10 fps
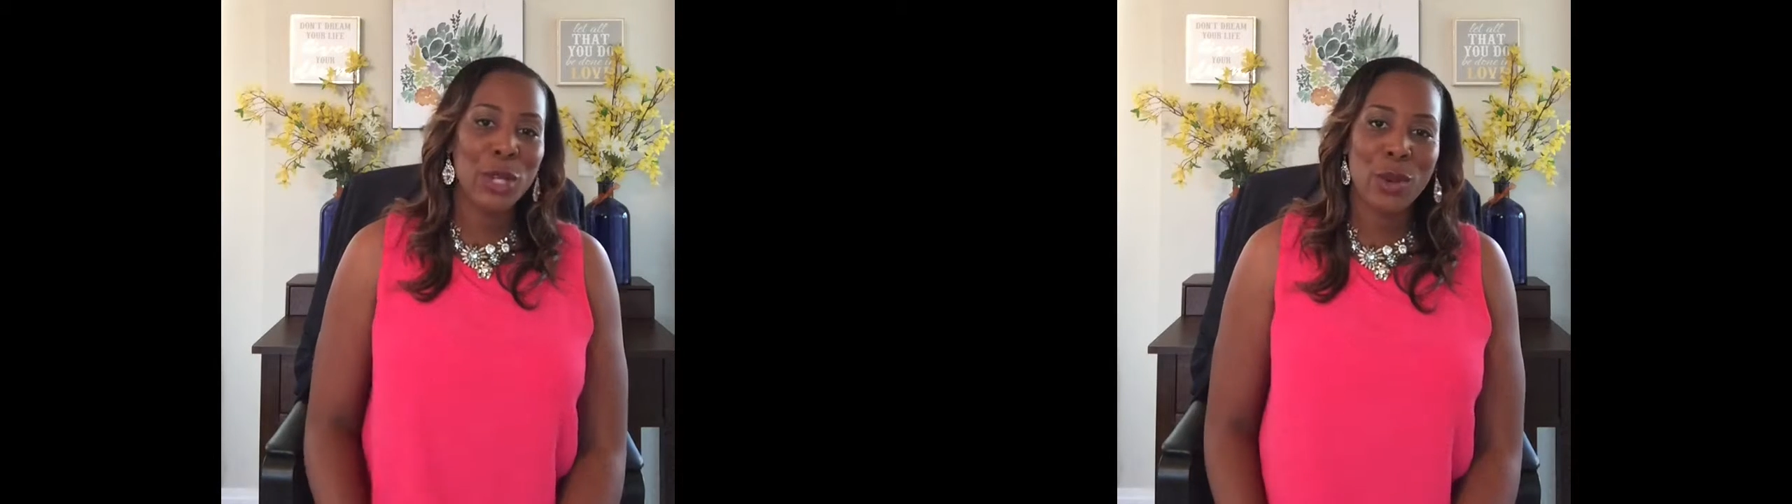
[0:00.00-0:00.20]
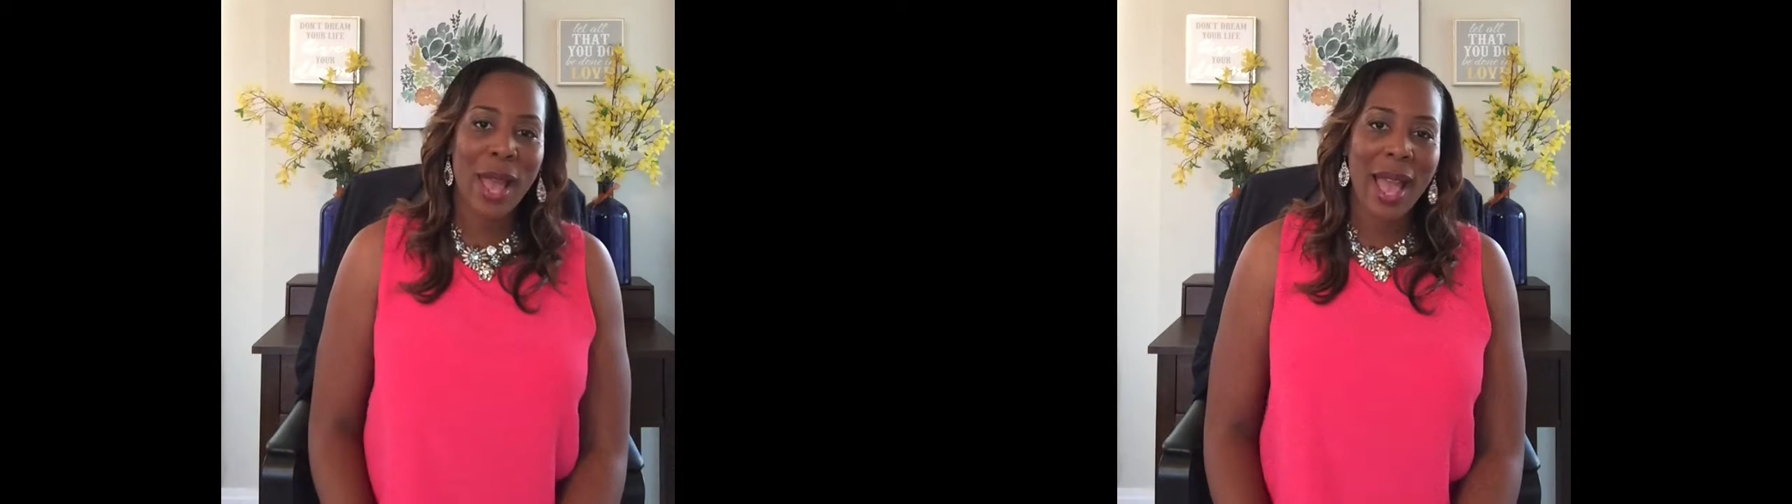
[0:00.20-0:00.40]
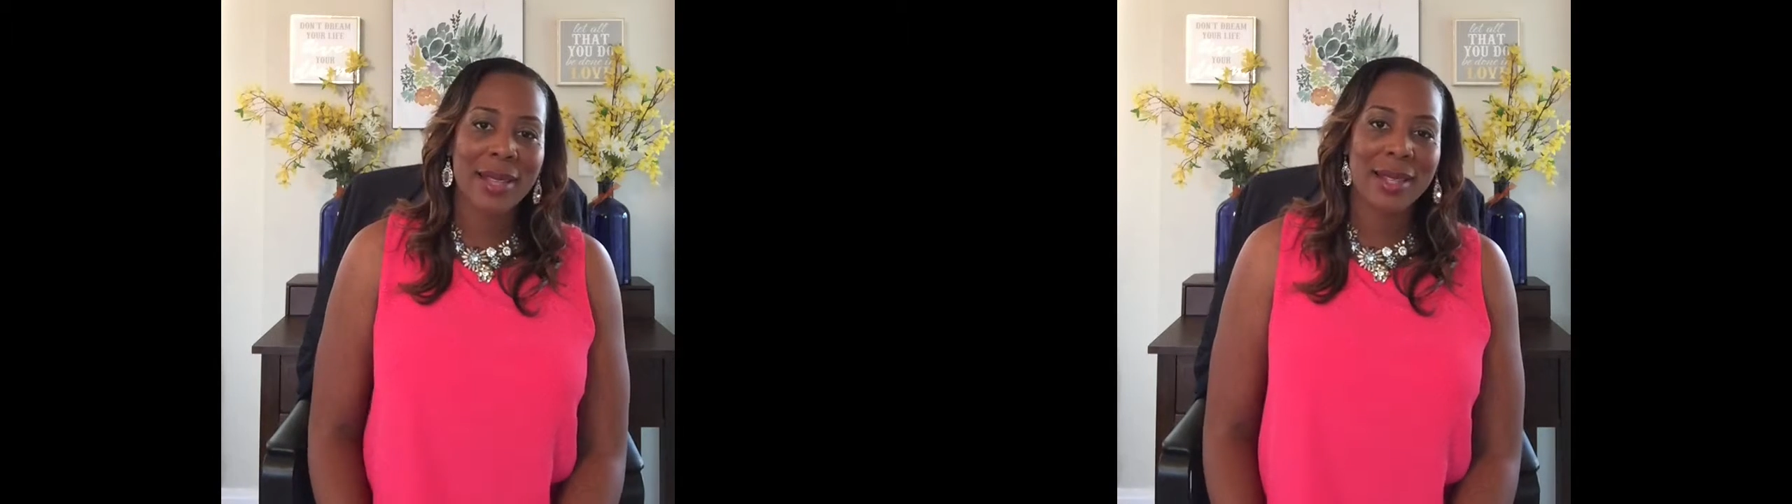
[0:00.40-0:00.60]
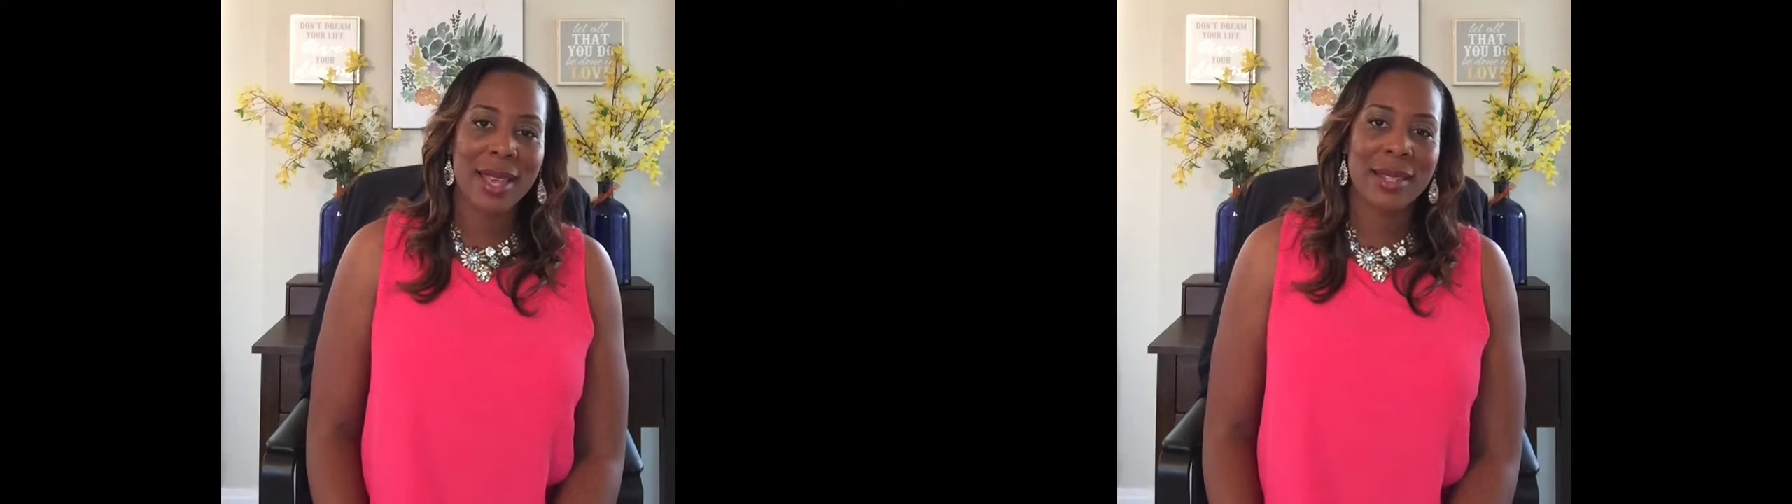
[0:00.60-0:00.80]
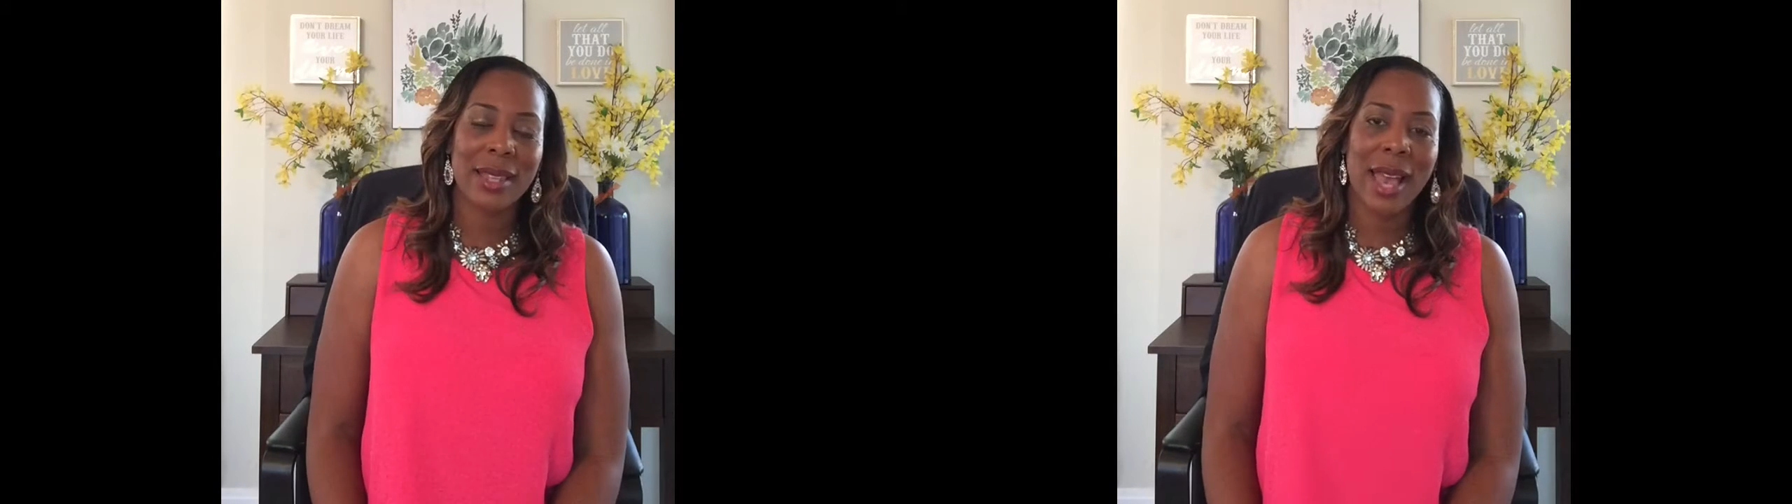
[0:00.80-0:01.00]
you
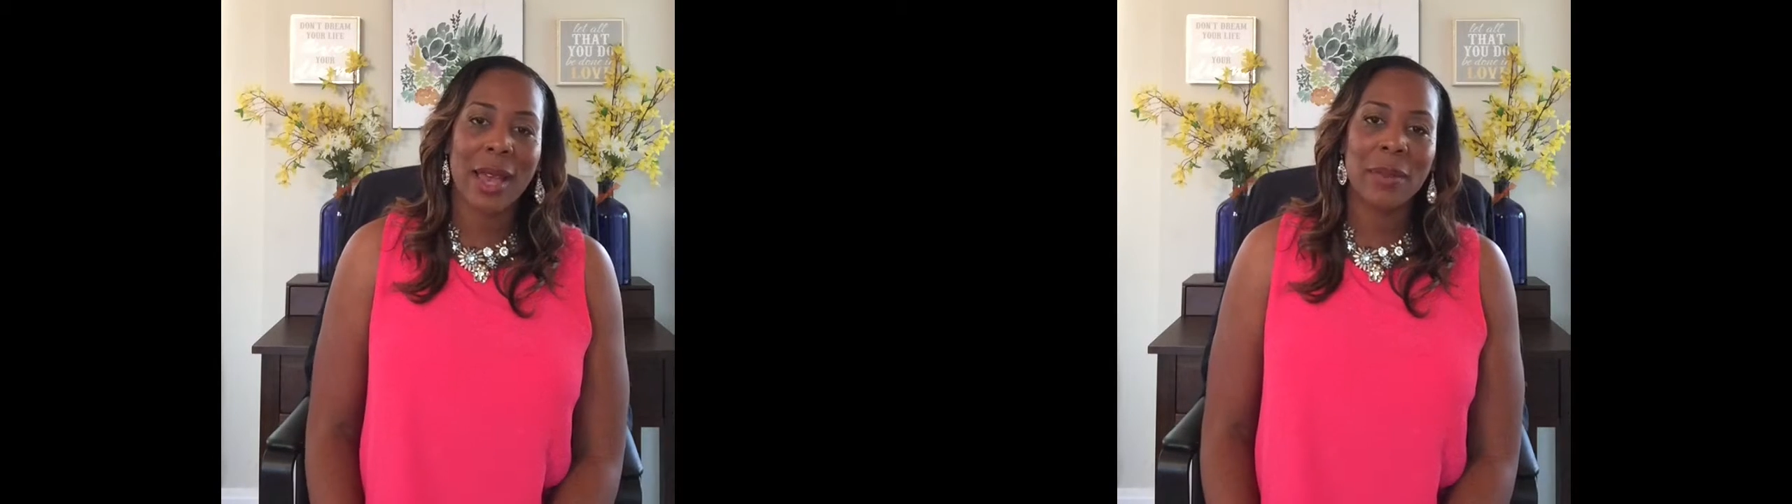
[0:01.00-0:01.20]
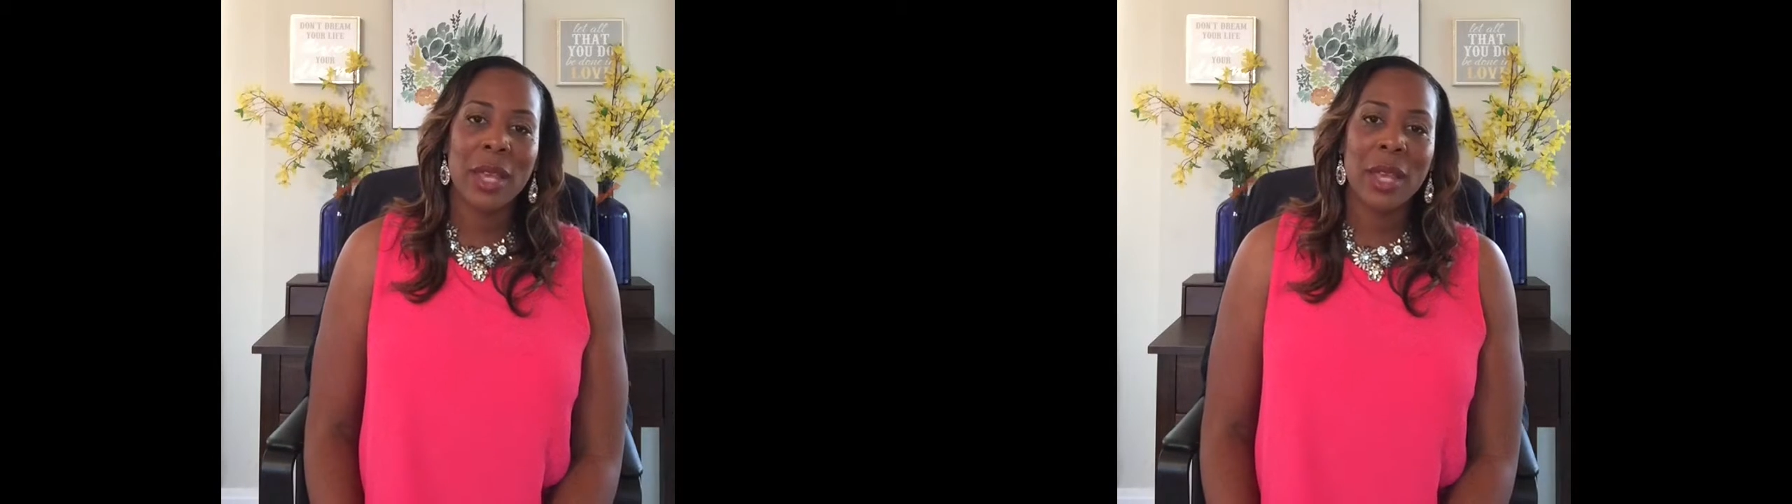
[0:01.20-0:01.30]
access that?